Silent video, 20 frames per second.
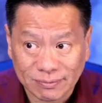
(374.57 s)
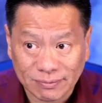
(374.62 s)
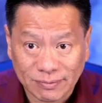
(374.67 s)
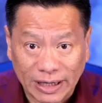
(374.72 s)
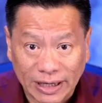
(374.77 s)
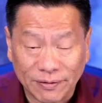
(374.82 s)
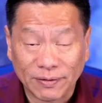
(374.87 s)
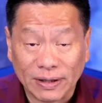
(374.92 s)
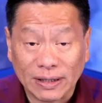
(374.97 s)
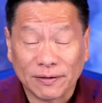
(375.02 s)

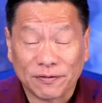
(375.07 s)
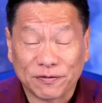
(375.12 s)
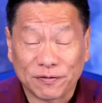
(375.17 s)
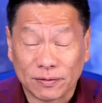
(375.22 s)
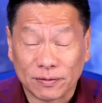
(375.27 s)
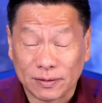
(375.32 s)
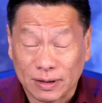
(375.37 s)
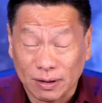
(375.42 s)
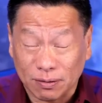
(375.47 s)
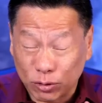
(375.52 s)
even if
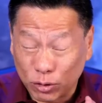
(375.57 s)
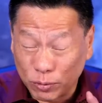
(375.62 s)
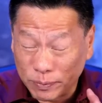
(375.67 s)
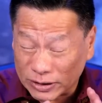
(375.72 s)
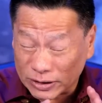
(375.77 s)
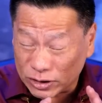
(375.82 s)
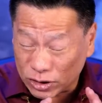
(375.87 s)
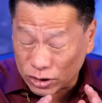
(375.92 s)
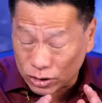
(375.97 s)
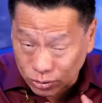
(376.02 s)
the room
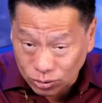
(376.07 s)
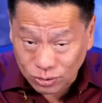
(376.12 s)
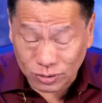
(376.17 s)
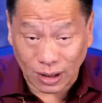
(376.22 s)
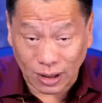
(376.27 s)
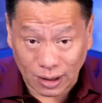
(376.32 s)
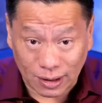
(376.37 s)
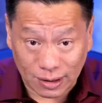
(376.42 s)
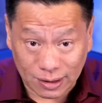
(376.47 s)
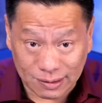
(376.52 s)
is so
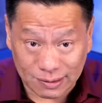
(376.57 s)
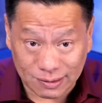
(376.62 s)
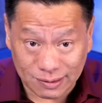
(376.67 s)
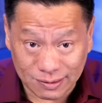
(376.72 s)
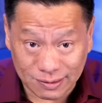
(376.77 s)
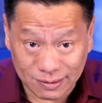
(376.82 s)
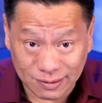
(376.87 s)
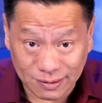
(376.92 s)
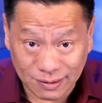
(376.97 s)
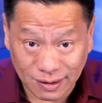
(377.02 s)
dark,
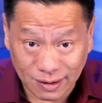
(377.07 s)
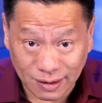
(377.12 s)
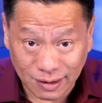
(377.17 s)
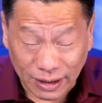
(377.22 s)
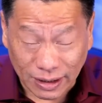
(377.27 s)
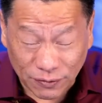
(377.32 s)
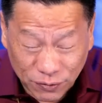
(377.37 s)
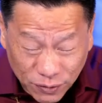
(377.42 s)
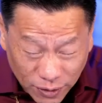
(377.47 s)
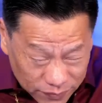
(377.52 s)

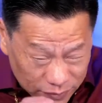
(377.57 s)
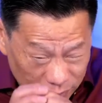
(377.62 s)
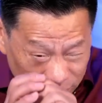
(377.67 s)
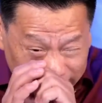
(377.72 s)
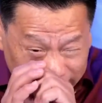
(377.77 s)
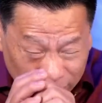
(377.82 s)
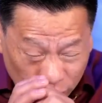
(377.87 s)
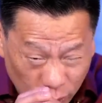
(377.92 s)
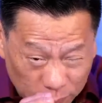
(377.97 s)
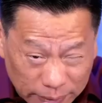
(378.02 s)
if you have the
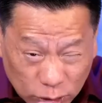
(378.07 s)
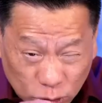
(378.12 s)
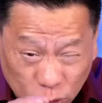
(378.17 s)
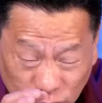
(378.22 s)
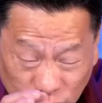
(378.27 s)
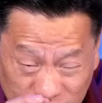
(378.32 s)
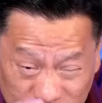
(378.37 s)
right equipment, you